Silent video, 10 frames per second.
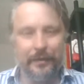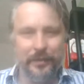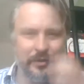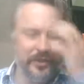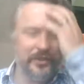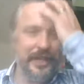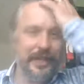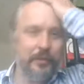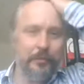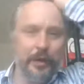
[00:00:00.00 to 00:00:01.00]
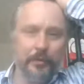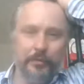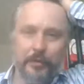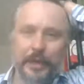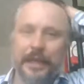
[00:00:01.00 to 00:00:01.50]
not too keen on
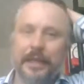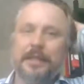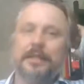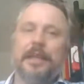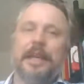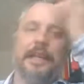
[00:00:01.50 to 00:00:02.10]
Barbara Bacca's